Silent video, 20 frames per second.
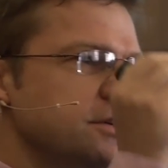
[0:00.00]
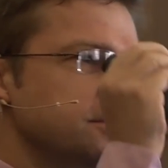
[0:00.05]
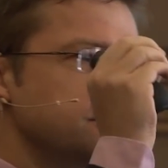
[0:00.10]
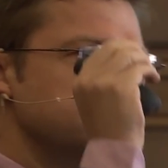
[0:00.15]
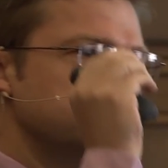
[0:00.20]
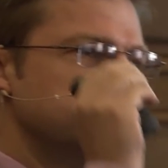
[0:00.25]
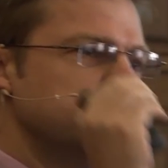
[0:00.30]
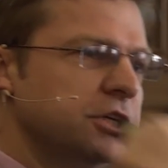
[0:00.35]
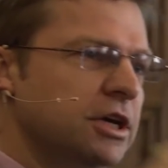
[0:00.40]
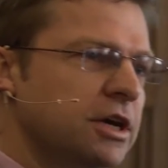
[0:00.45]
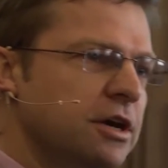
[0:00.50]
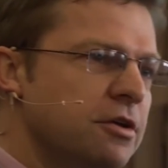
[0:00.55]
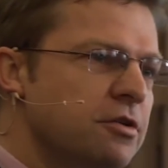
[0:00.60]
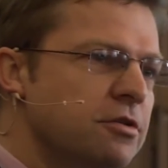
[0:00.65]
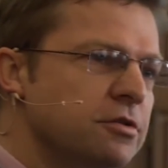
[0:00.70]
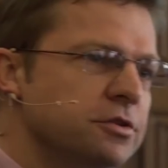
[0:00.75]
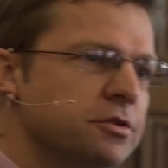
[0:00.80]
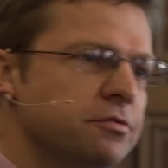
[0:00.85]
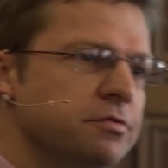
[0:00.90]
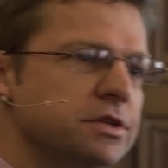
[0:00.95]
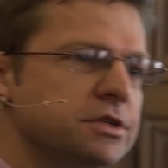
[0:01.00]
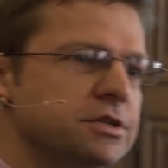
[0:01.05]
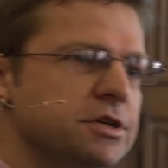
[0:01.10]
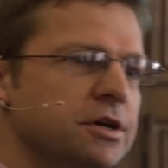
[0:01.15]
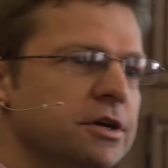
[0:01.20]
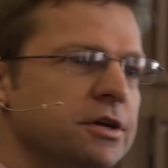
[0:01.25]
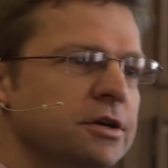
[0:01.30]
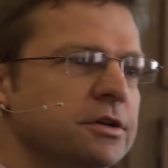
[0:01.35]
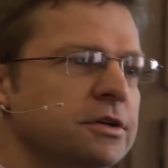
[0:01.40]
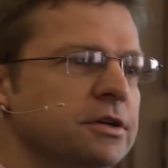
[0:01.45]
on the shareholder
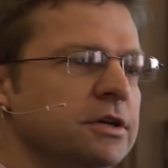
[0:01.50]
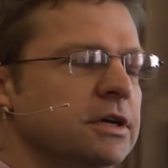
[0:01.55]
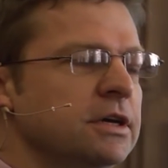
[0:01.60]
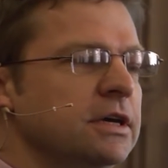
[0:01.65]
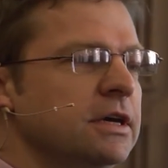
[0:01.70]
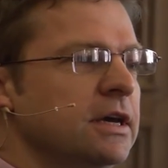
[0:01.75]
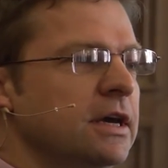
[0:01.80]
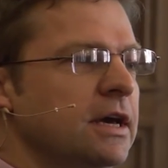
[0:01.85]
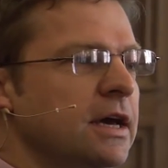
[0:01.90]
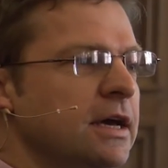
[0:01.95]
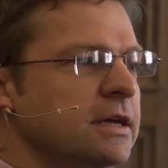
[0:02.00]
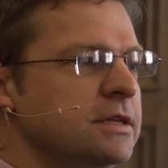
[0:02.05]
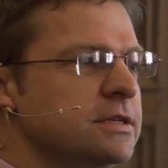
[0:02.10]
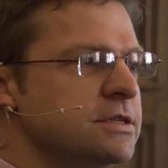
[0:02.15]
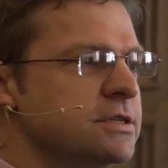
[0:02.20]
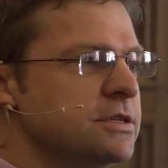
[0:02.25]
return, and